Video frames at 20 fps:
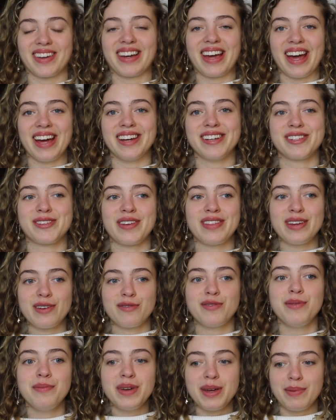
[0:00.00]
Okay, so I think
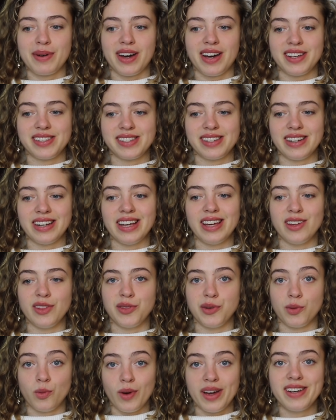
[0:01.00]
for me personally,
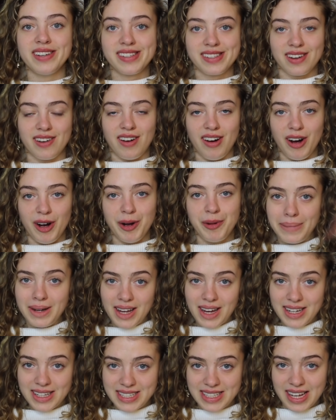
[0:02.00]
the winners are
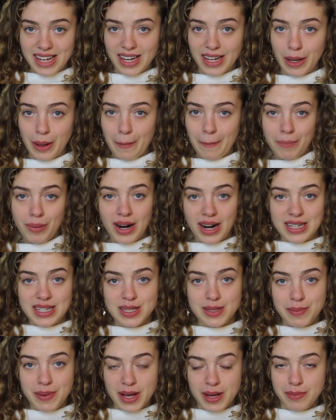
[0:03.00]
blurting,
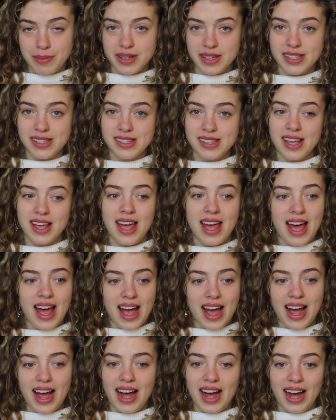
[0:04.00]
practice papers,
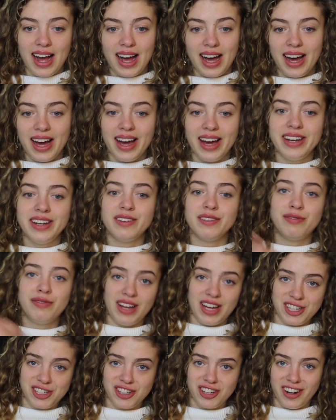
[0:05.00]
and
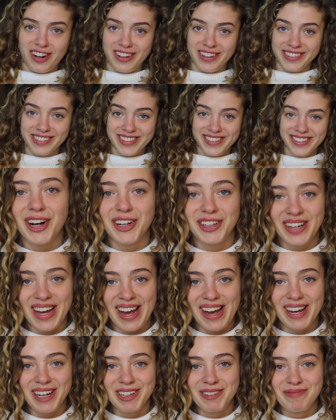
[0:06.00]
flashcards.
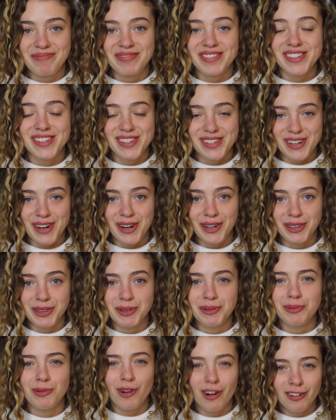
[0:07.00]
Okay, so
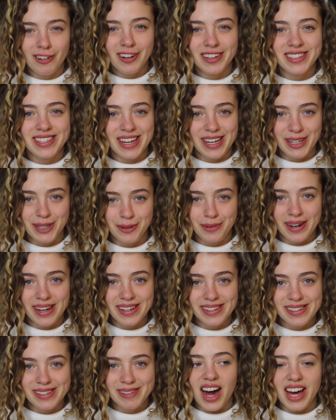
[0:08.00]
what are our
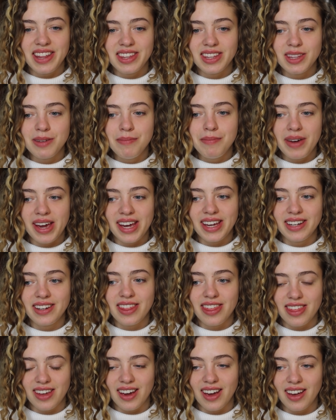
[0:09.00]
takeaways? I think the main
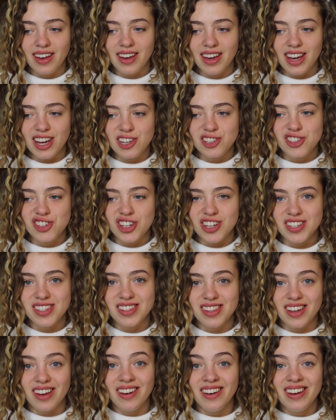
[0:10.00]
thing is
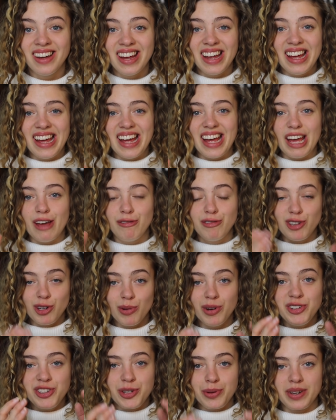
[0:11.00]
just that if
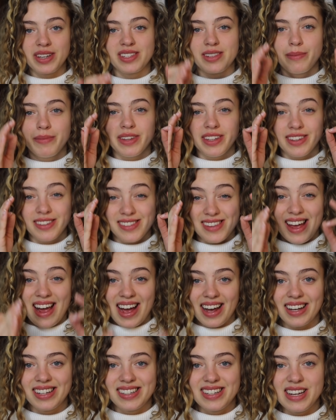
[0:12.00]
you are doing something that's
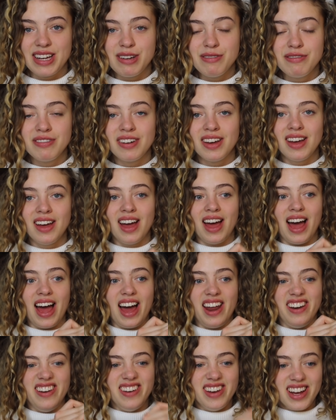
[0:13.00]
active
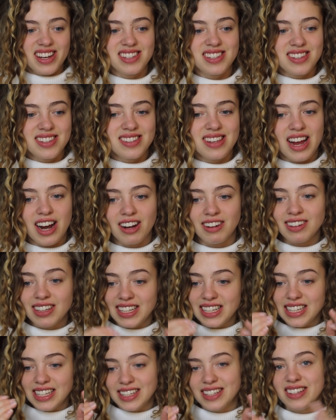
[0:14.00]
and
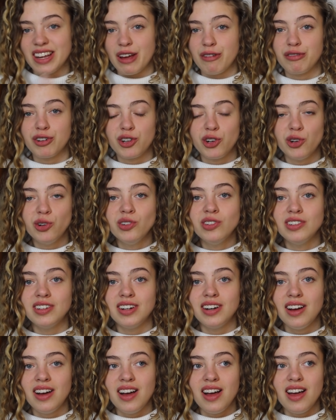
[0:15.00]
necessarily
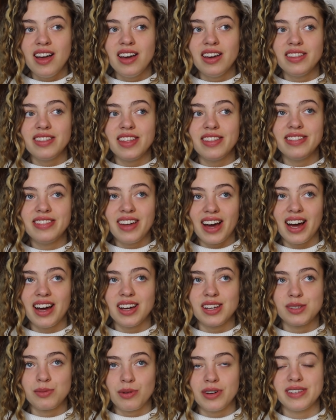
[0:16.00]
difficult, then
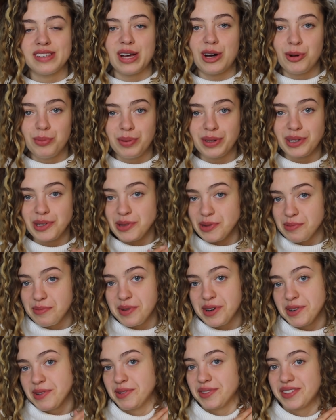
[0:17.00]
that is what is helping you the
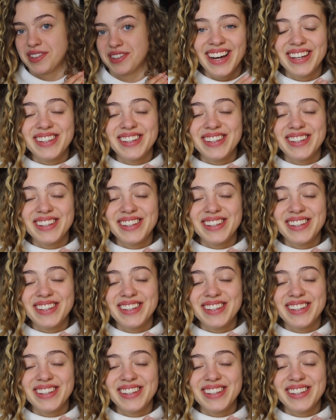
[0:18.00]
most.